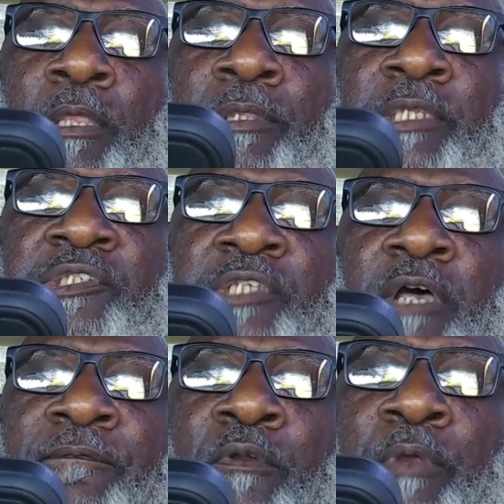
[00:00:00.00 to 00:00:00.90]
The
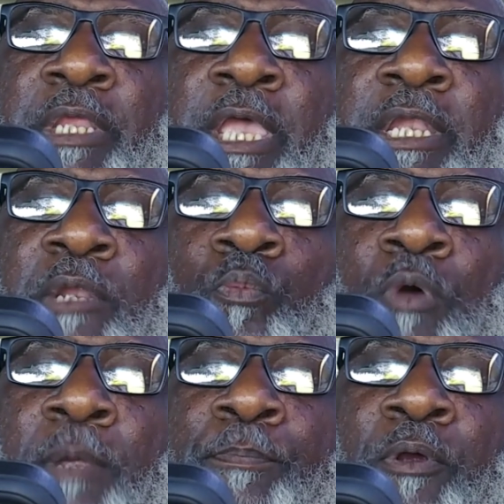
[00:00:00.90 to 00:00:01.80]
self-created
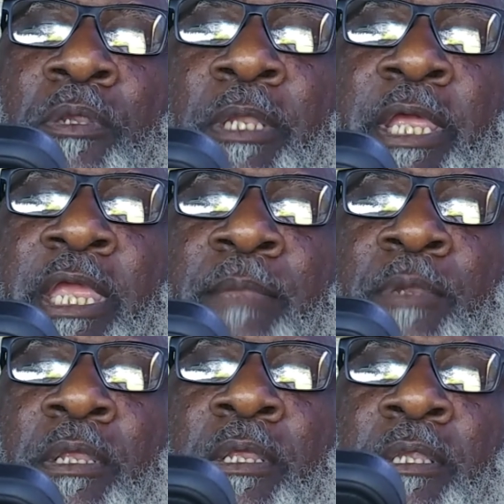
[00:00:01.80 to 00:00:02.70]
one proclaimed,
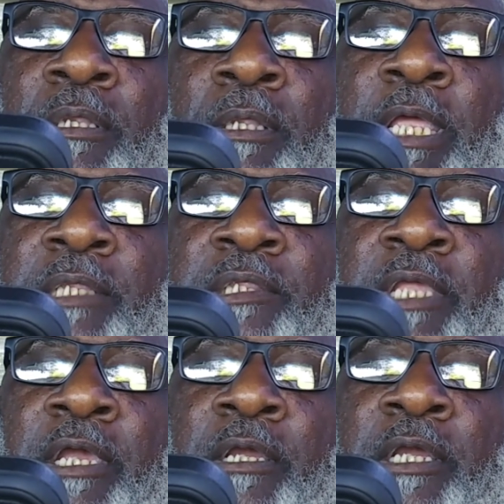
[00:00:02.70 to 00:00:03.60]
let
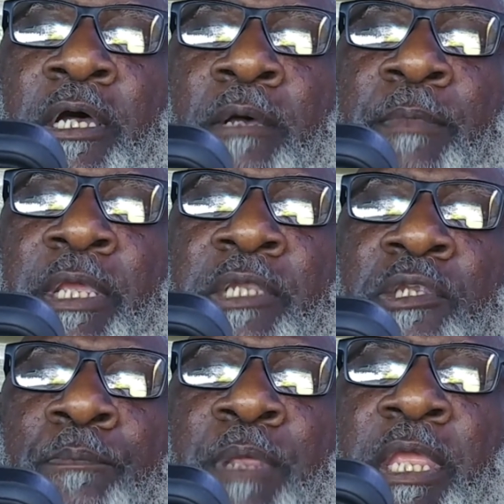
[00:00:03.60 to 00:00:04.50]
there come
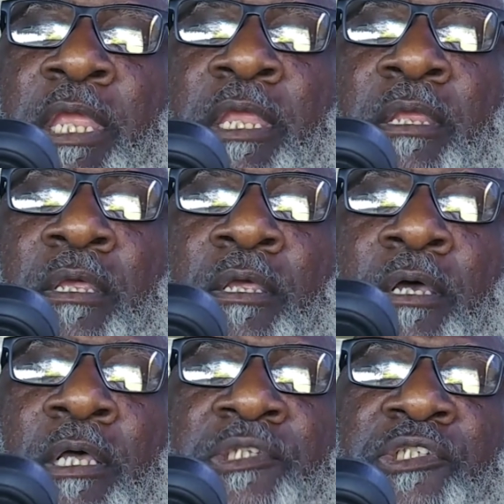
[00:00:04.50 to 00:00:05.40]
into being
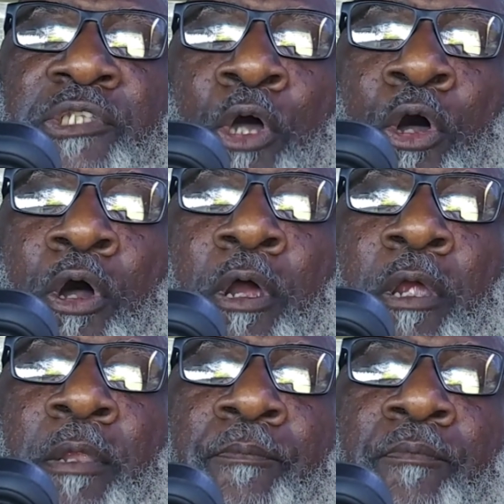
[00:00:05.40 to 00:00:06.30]
a
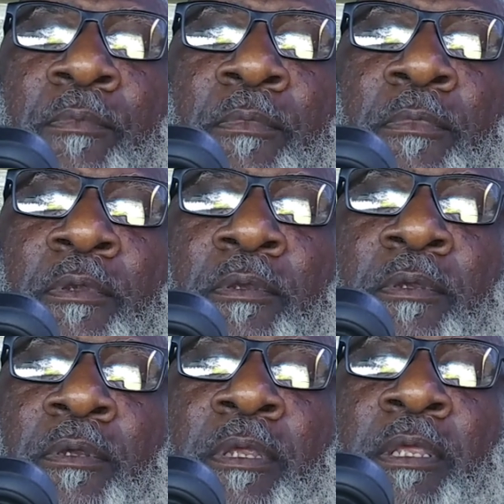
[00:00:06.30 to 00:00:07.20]
star,
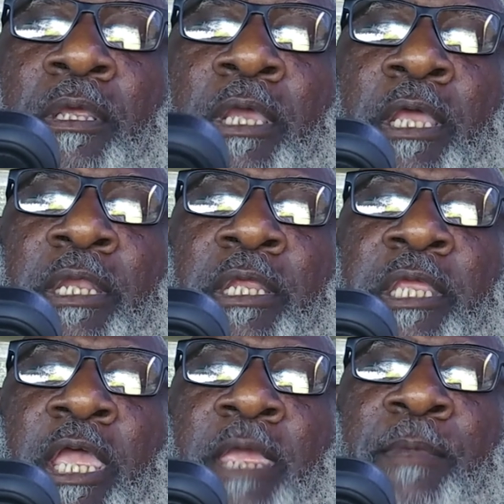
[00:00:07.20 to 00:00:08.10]
and it
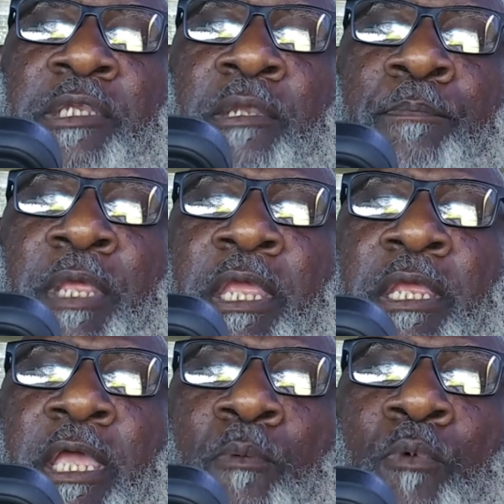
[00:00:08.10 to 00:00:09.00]
came into
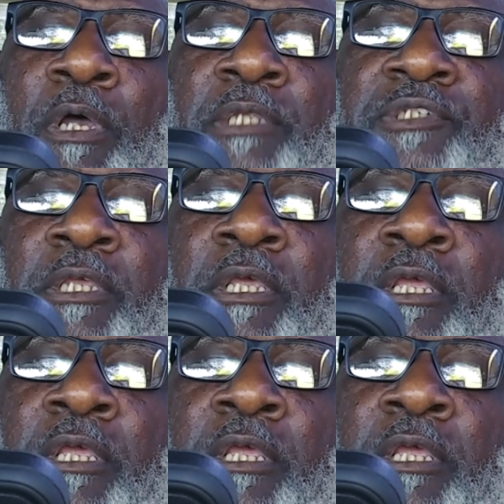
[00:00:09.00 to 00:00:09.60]
being at once.